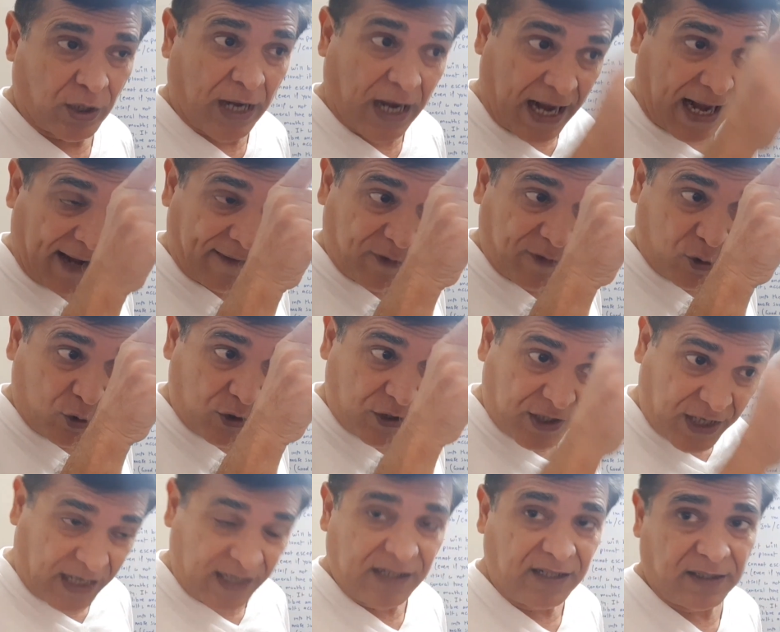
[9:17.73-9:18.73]
Have you
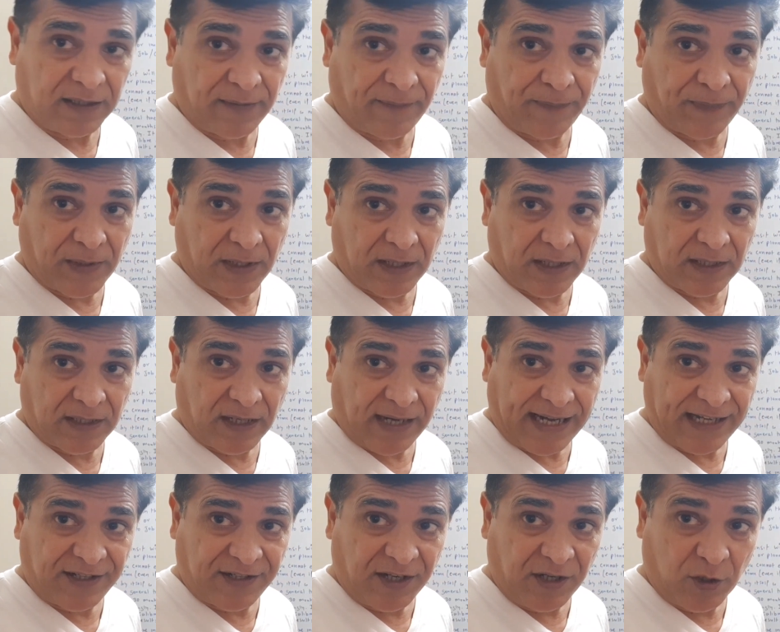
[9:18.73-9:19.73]
done the
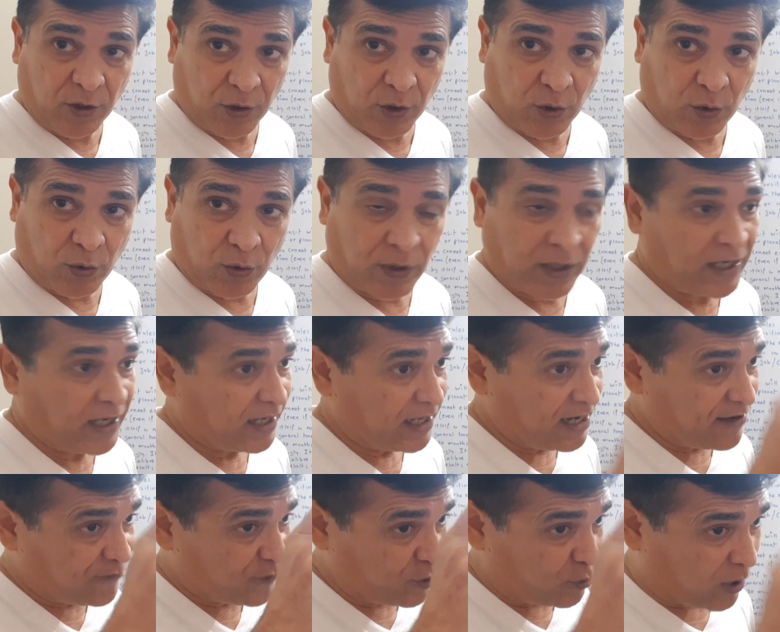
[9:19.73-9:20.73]
right thing or no?
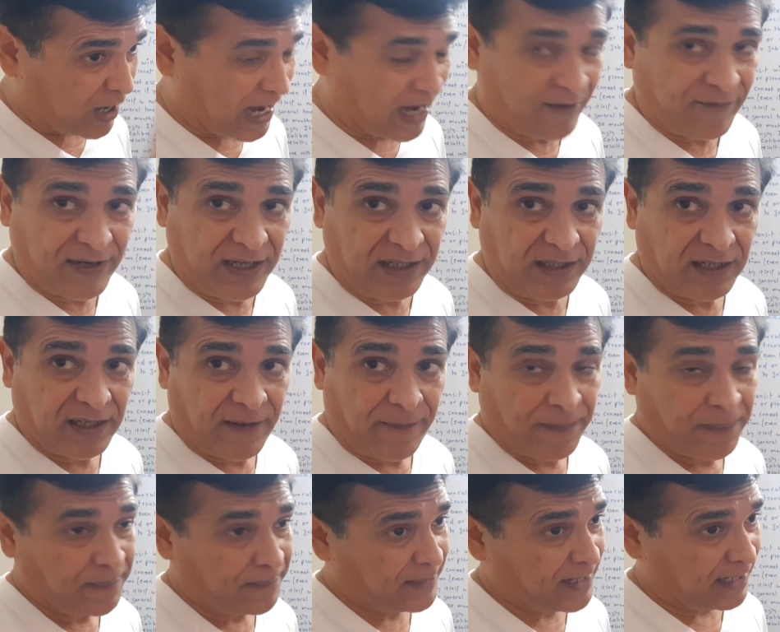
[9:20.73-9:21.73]
If you haven't,
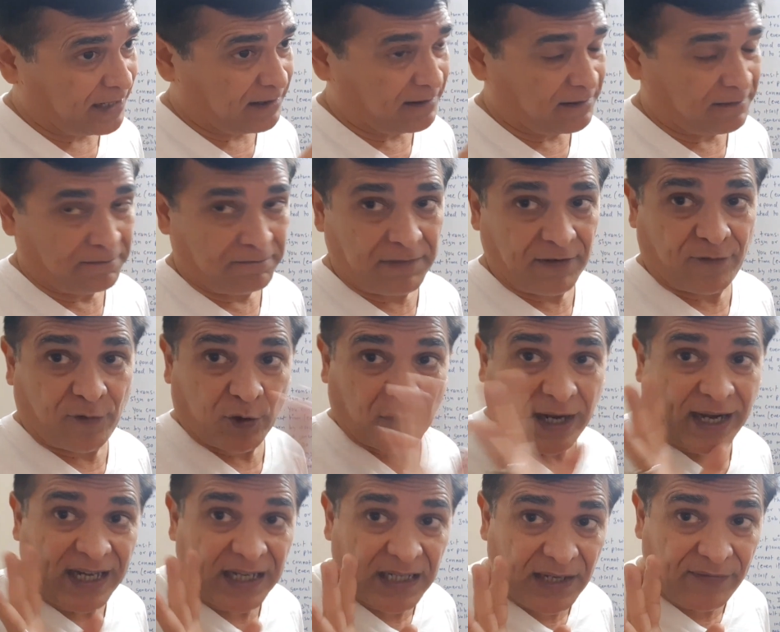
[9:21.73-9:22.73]
then before
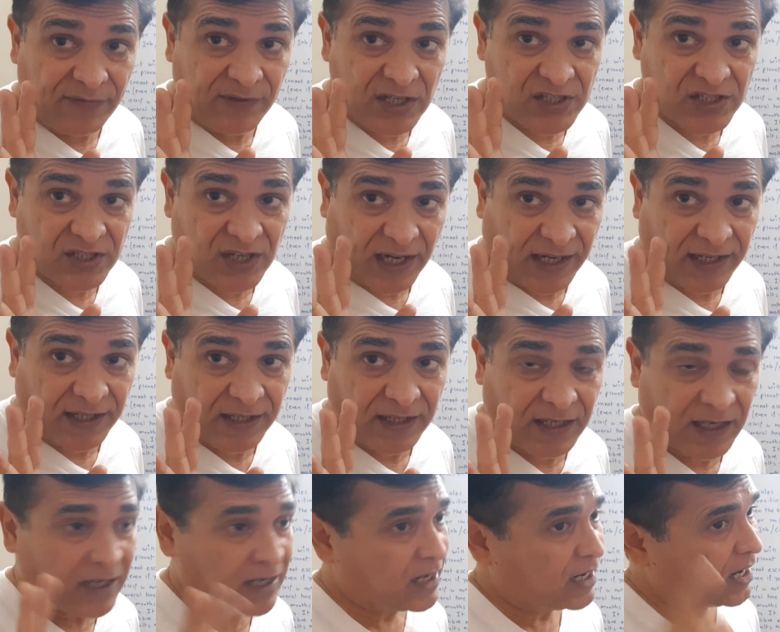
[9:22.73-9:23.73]
I leave this
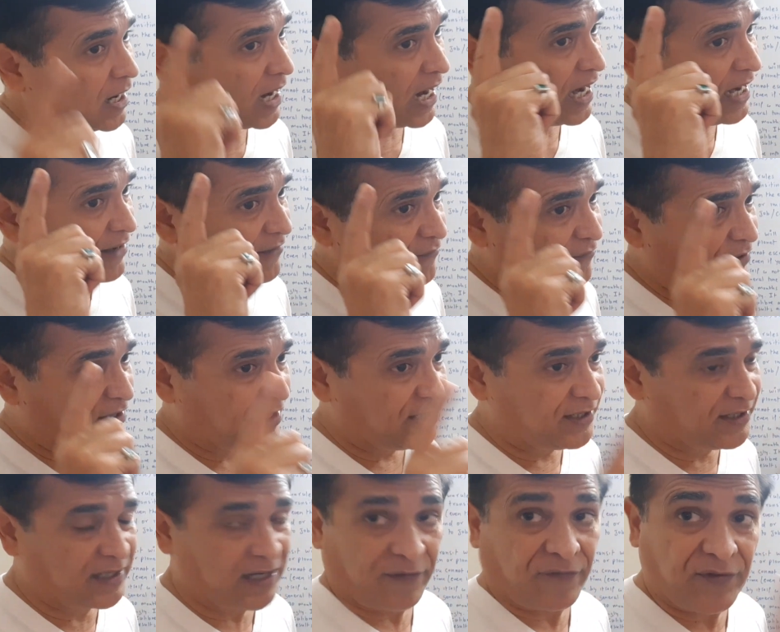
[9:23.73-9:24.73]
sign, I will
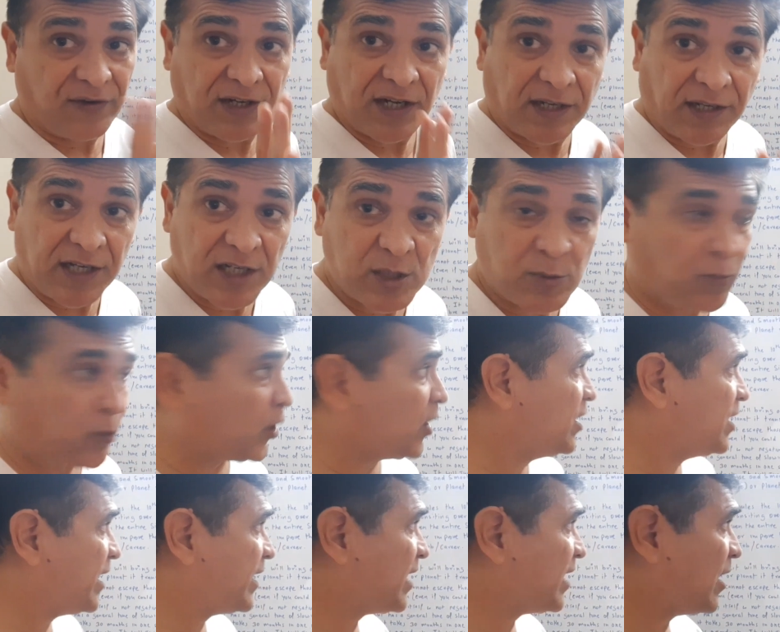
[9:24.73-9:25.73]
definitely spoil
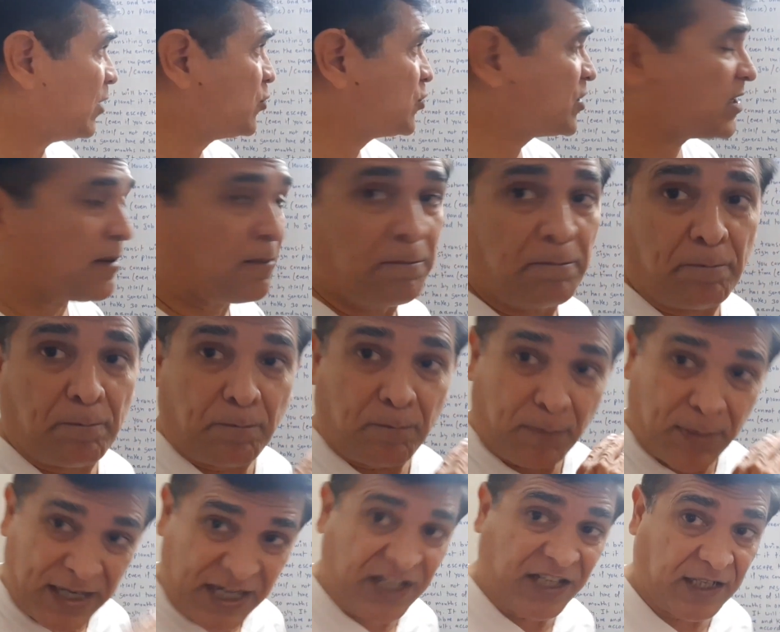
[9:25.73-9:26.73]
that house
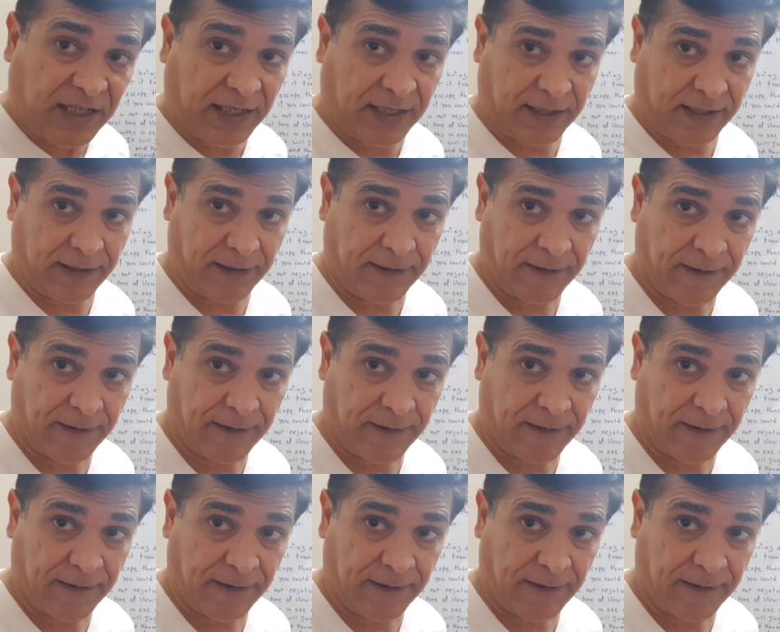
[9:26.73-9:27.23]
completely.